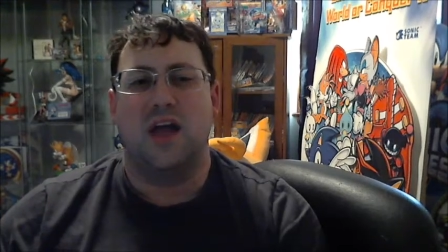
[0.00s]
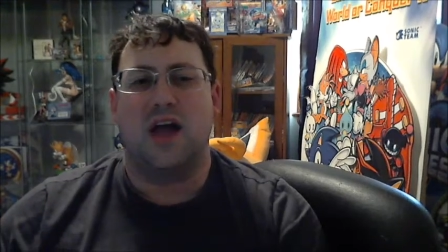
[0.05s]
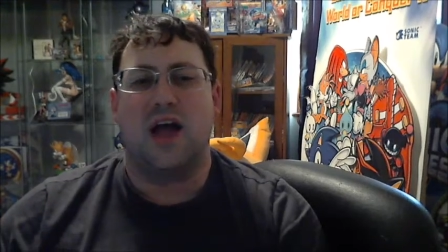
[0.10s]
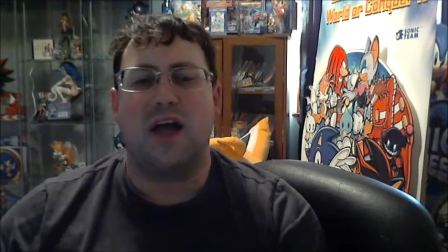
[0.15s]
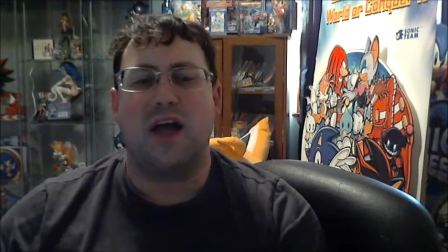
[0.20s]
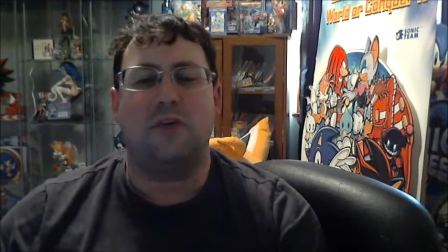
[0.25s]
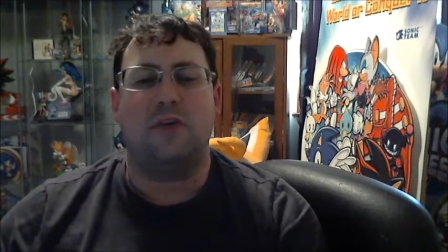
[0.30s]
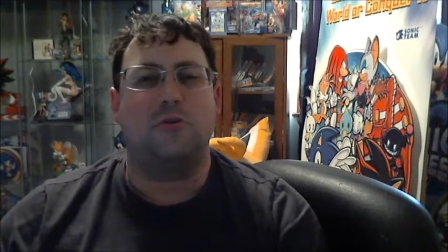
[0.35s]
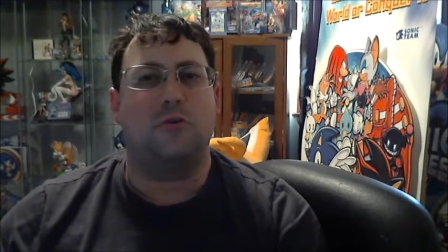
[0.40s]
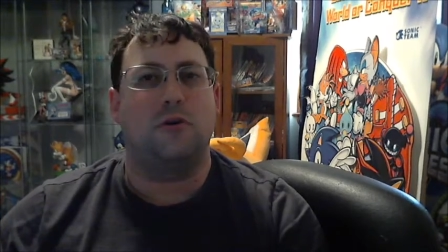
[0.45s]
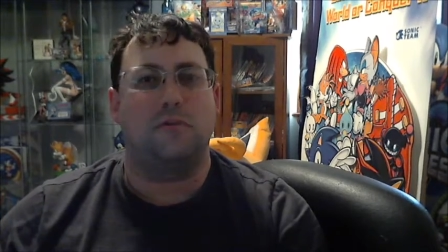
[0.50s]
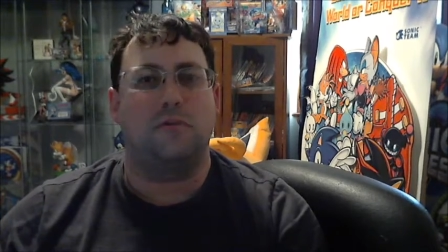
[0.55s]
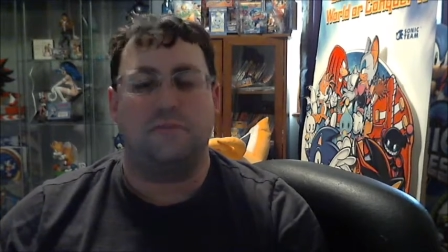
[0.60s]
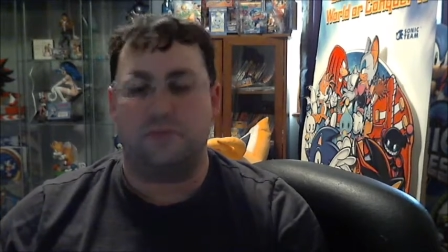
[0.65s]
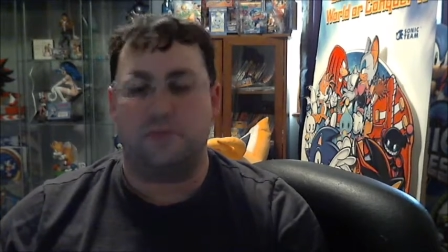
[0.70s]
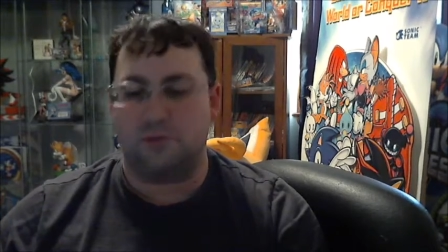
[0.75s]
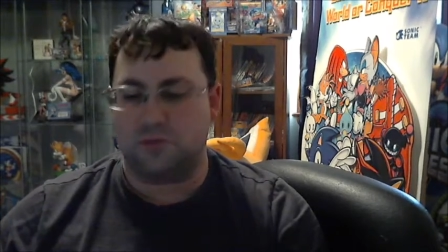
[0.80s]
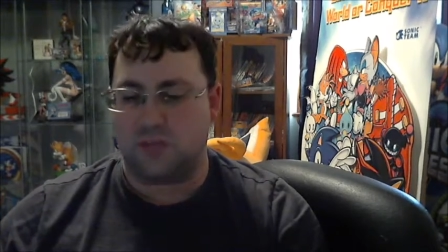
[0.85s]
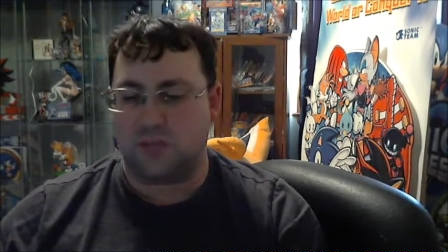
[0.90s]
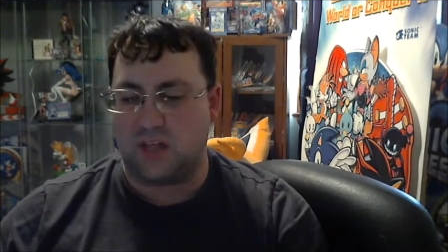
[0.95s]
I don't know if
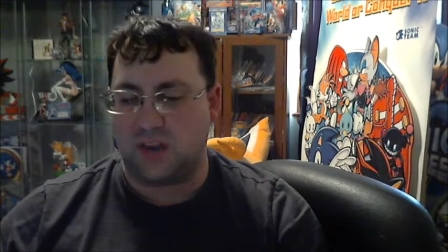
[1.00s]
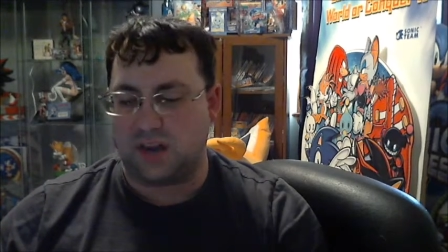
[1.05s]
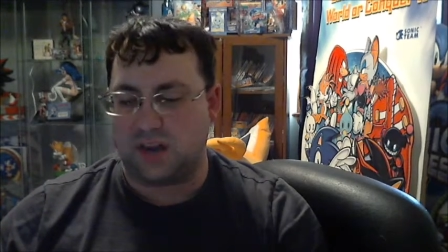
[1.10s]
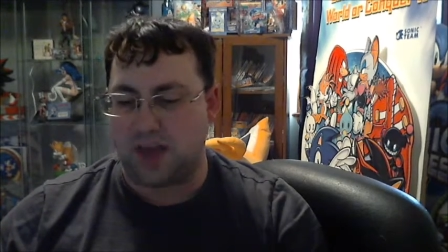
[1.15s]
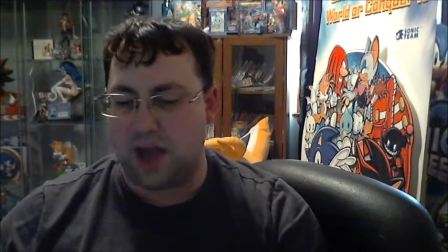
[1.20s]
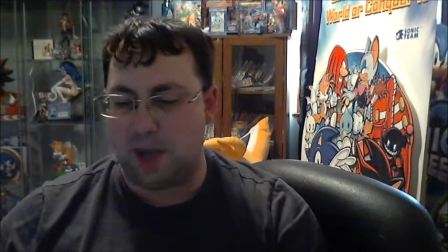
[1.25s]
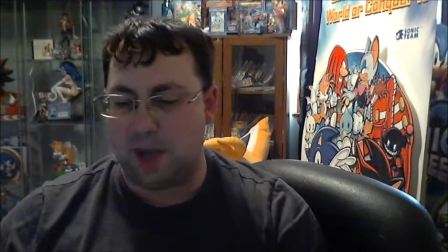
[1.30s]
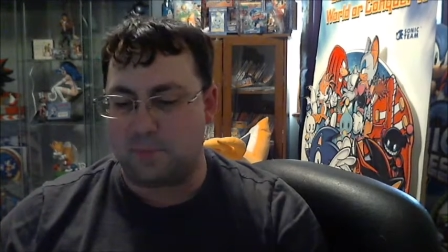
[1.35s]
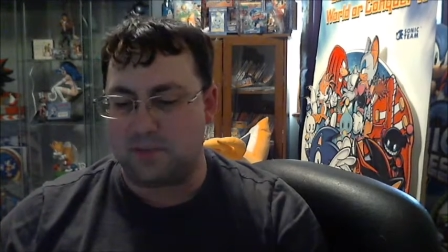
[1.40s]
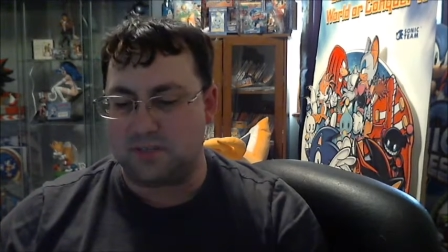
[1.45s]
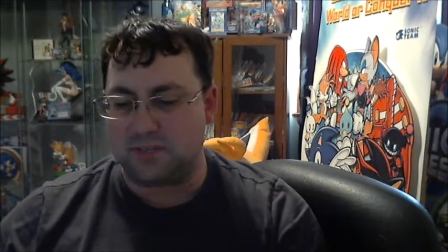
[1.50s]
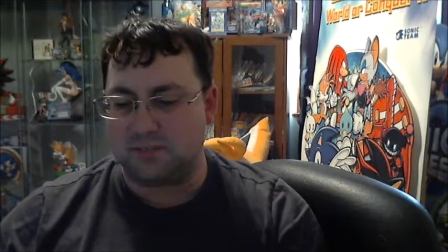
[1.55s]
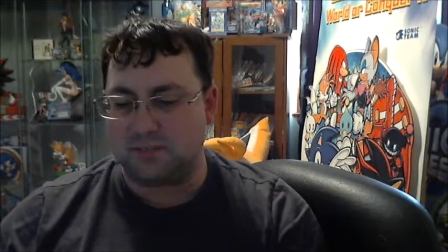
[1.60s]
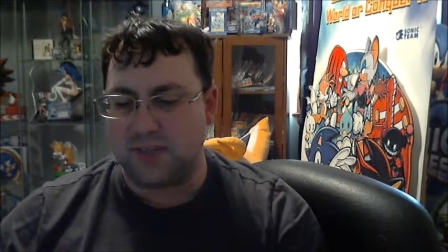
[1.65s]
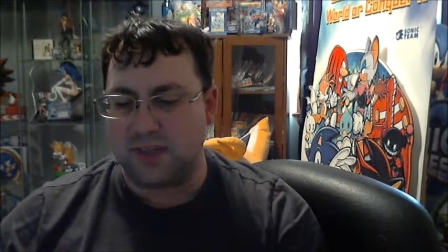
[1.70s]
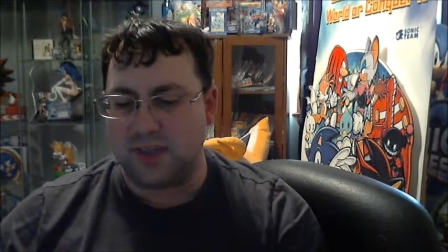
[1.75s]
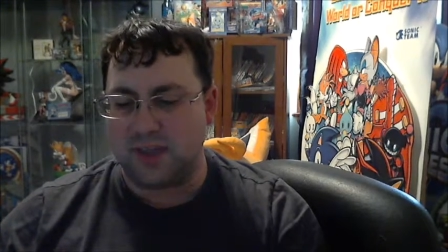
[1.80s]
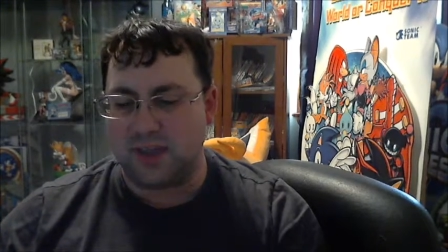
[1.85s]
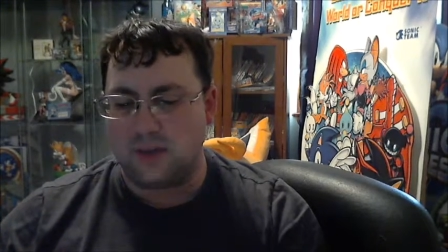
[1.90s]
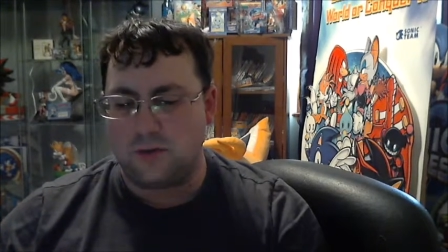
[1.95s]
there's a lot of copies
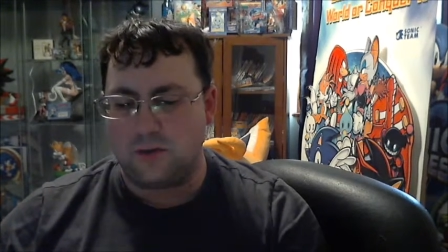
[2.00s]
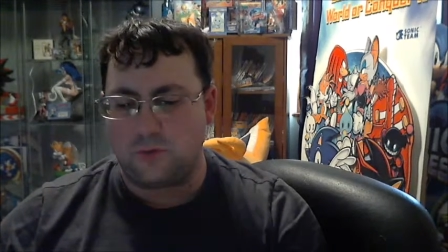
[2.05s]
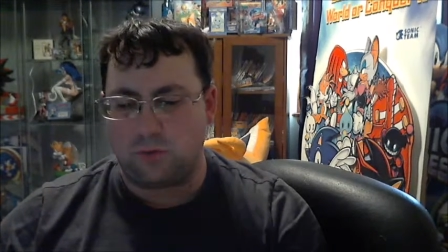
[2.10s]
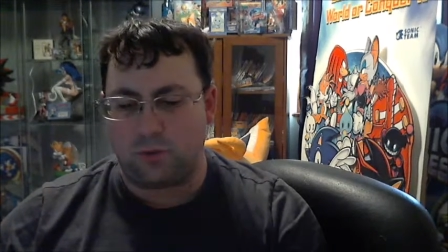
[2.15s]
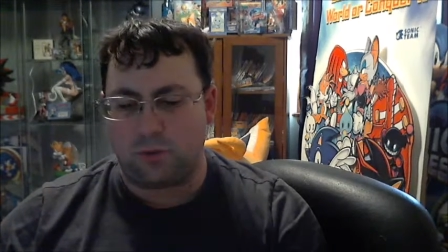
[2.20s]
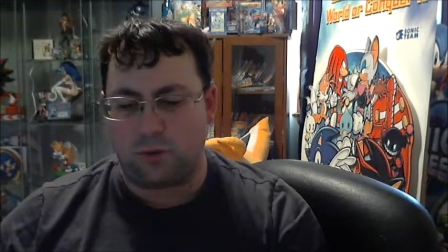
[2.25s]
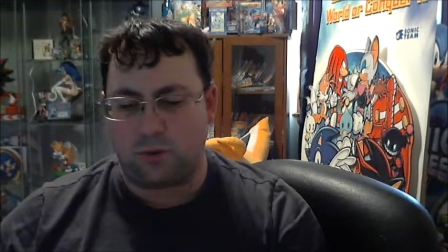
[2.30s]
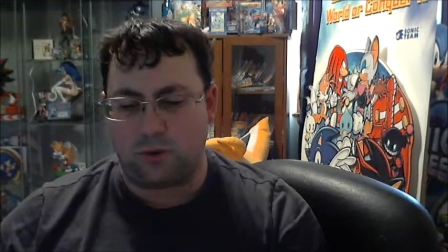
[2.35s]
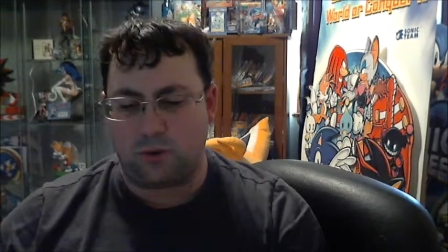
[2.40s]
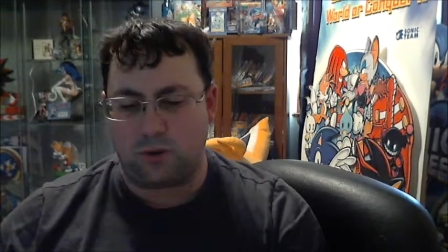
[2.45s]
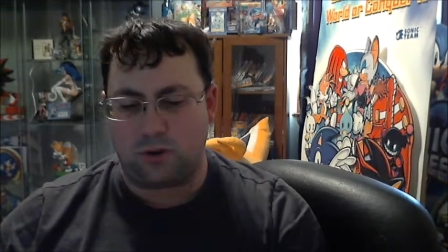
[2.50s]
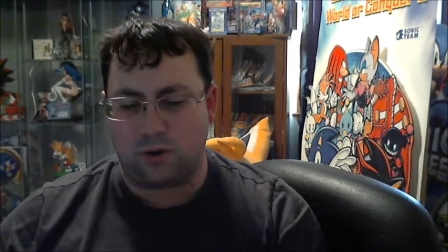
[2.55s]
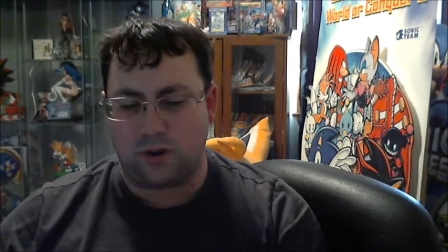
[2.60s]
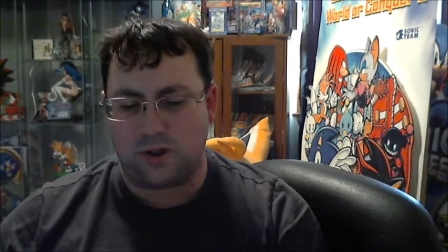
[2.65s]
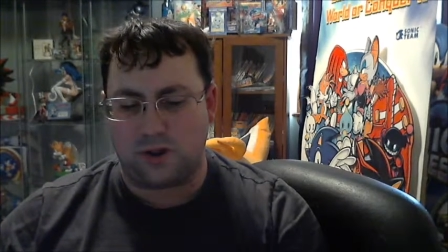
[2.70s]
made or